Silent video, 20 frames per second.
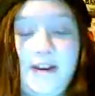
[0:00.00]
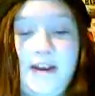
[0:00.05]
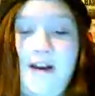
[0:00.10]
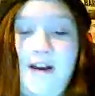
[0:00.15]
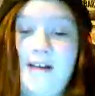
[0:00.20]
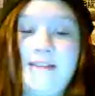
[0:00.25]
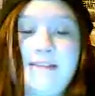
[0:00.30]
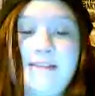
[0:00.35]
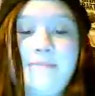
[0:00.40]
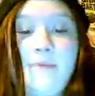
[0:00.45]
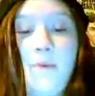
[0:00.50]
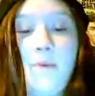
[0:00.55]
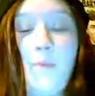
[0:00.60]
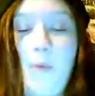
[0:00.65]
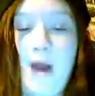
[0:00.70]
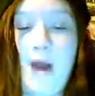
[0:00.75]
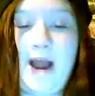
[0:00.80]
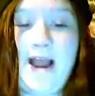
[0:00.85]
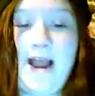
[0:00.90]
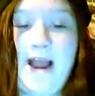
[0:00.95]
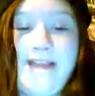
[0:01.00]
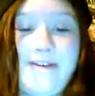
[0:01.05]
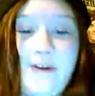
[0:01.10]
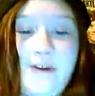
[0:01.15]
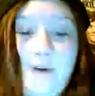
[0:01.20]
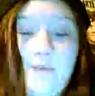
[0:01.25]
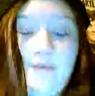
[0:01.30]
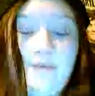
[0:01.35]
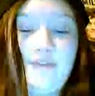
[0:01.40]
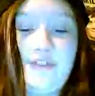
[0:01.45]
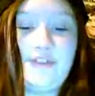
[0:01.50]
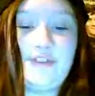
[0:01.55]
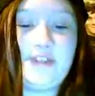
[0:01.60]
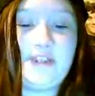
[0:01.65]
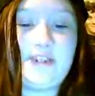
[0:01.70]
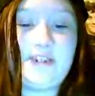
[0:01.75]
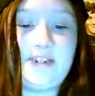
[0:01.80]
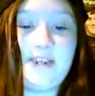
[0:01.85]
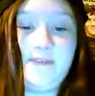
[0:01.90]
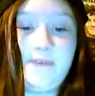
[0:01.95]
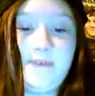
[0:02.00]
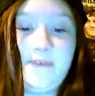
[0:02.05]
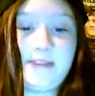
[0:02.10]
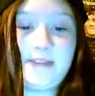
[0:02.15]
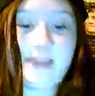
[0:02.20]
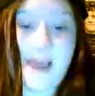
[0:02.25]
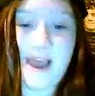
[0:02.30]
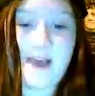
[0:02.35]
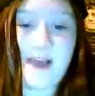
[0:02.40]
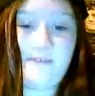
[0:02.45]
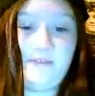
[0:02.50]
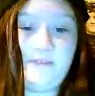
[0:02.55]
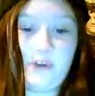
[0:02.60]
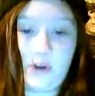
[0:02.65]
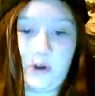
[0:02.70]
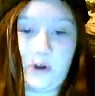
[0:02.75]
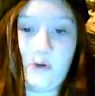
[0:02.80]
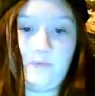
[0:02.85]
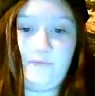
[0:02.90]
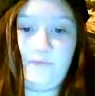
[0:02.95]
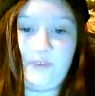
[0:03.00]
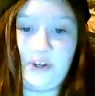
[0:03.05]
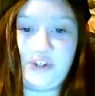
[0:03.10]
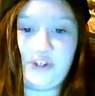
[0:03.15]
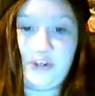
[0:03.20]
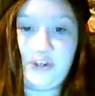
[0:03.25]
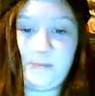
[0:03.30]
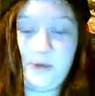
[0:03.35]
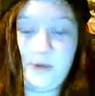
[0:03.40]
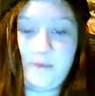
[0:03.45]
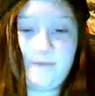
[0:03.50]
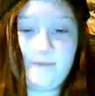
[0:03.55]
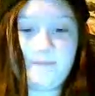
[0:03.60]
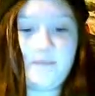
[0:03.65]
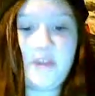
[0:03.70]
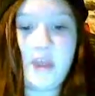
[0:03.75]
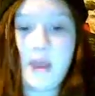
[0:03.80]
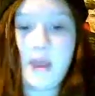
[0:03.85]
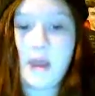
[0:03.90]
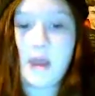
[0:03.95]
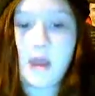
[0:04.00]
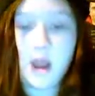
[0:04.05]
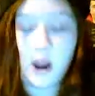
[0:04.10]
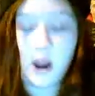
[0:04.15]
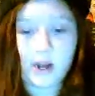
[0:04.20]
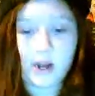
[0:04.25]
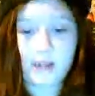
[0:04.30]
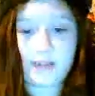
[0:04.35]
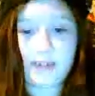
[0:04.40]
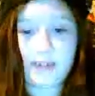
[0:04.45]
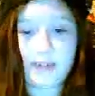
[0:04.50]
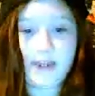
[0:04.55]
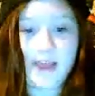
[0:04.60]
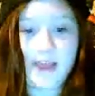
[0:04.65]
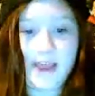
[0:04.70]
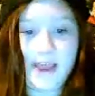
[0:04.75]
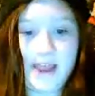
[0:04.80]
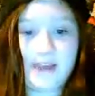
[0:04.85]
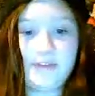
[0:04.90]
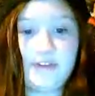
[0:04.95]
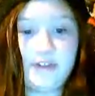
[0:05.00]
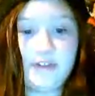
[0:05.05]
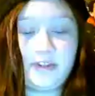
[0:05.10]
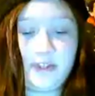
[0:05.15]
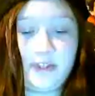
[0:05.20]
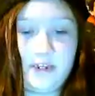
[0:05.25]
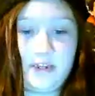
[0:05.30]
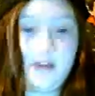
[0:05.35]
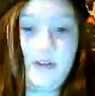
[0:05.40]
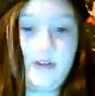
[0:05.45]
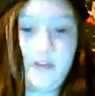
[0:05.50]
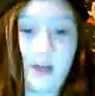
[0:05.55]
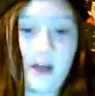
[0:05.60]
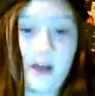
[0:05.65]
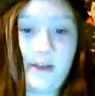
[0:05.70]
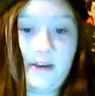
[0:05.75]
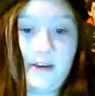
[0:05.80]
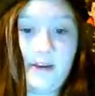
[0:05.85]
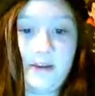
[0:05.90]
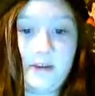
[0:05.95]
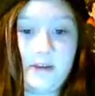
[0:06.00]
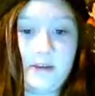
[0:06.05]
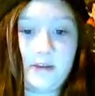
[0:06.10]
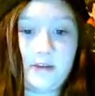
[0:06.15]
Awesome. Why don't the divas have their own finishing move? Alright, Lita had the Lita Colada.